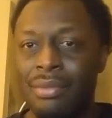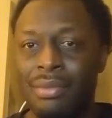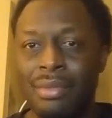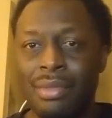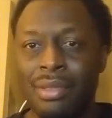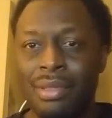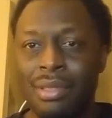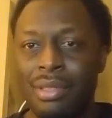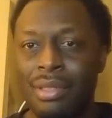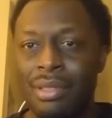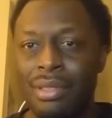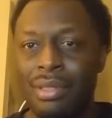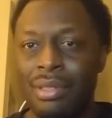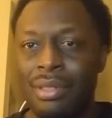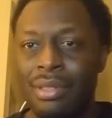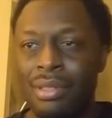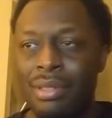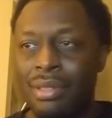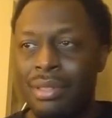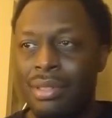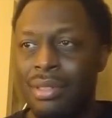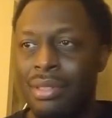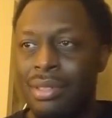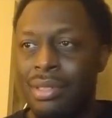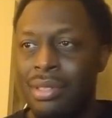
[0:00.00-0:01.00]

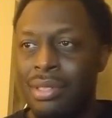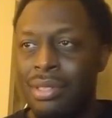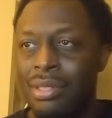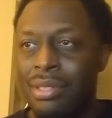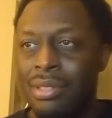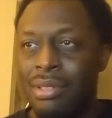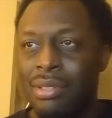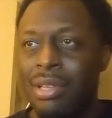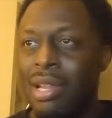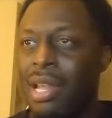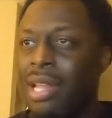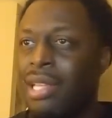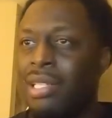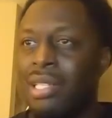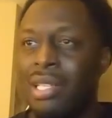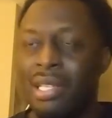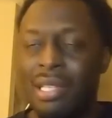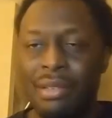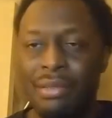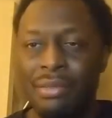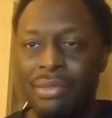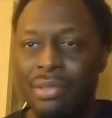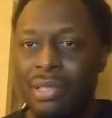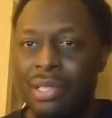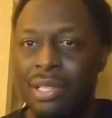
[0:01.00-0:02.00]
So you're not
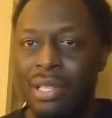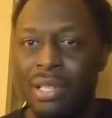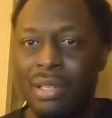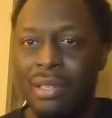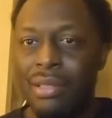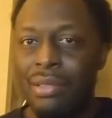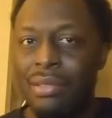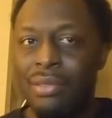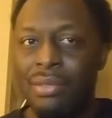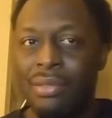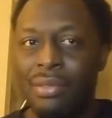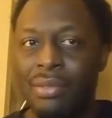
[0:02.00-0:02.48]
looking for love.